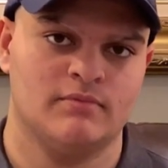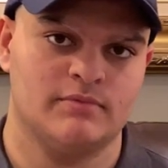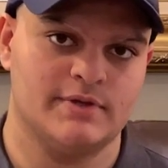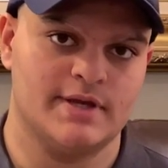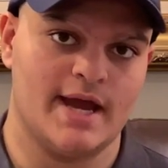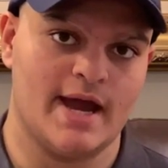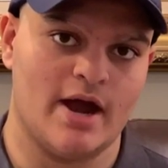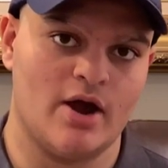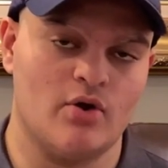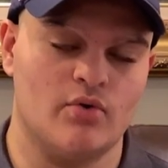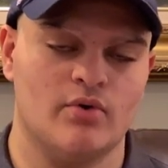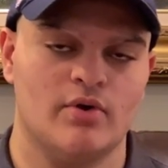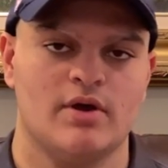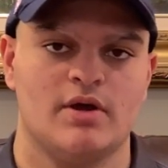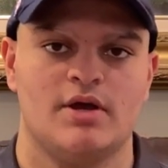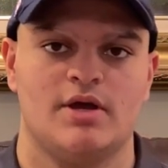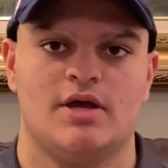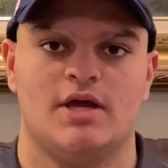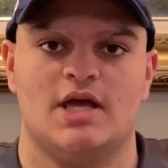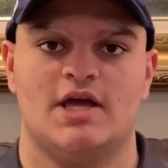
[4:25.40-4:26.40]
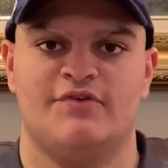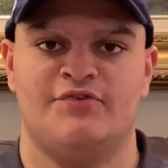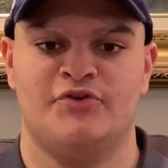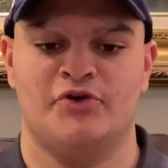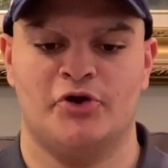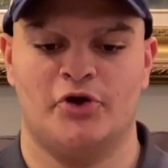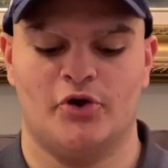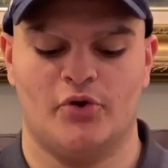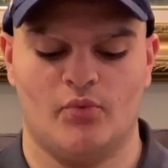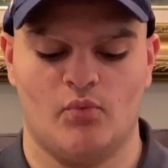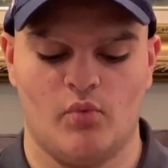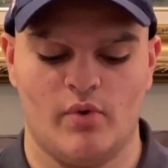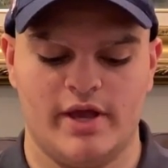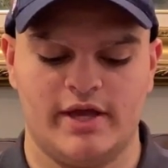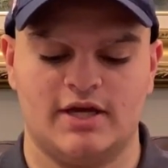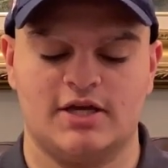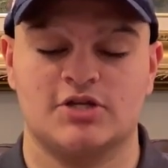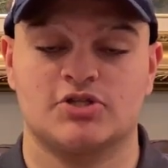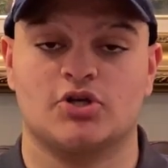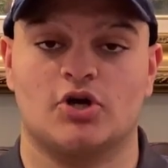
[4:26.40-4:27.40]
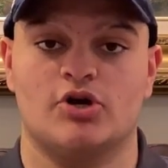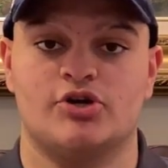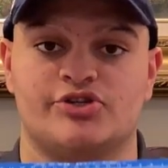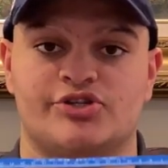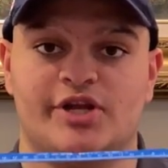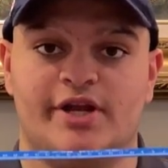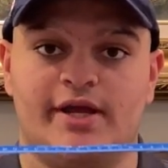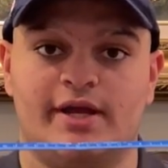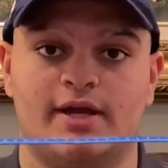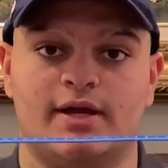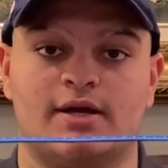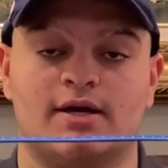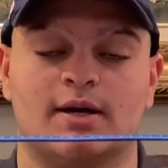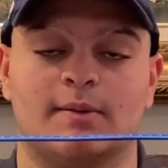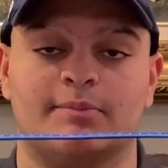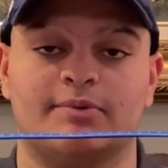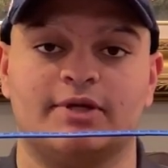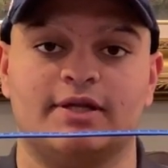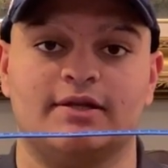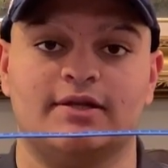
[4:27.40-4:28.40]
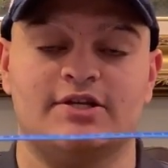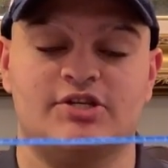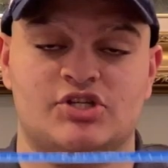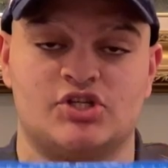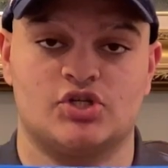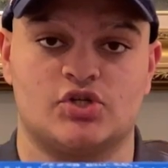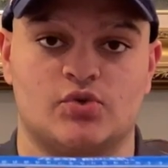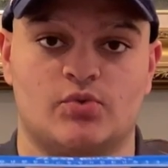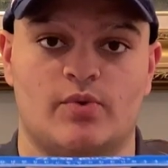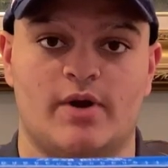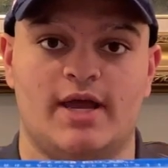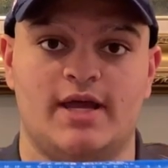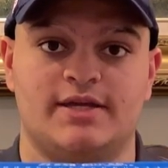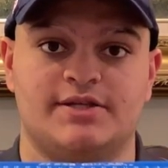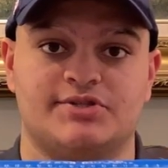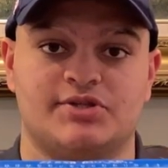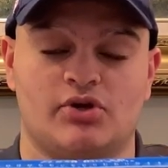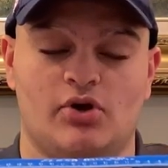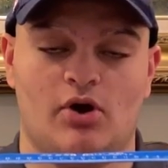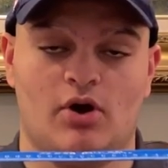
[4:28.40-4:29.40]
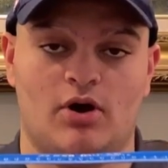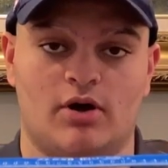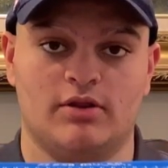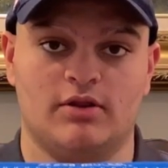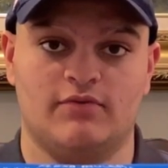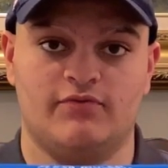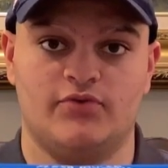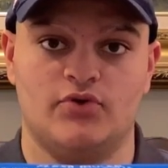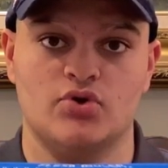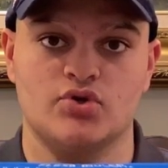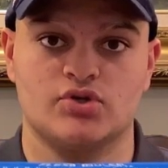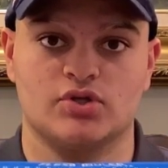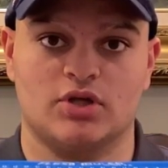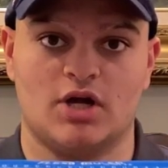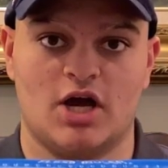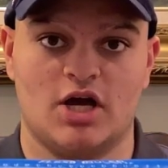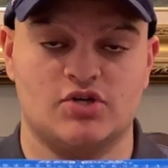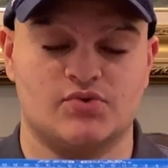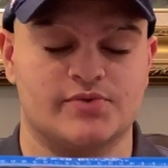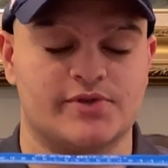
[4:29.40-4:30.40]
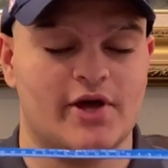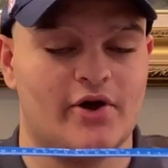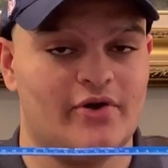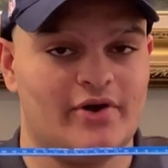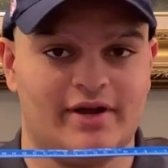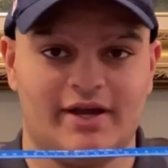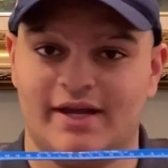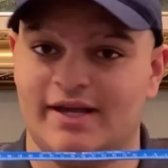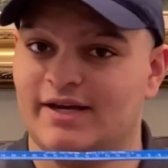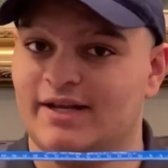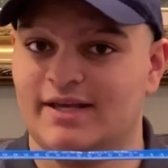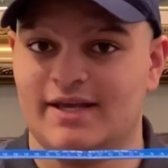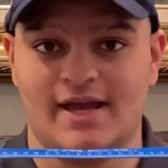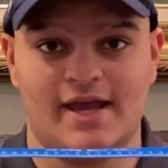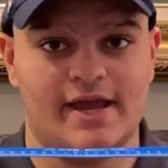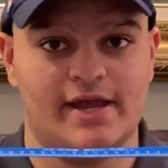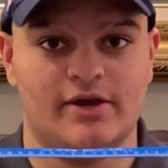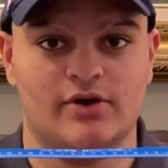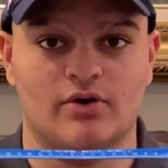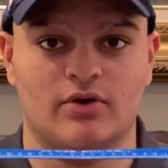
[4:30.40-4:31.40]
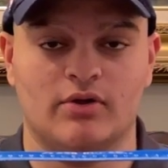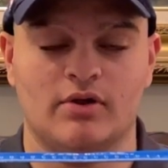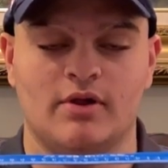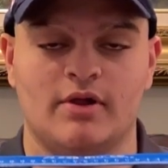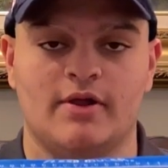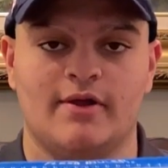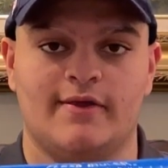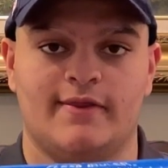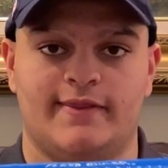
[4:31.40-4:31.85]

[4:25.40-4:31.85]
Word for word: Now, if your wings are sitting completely straight on the fuselage without any angle,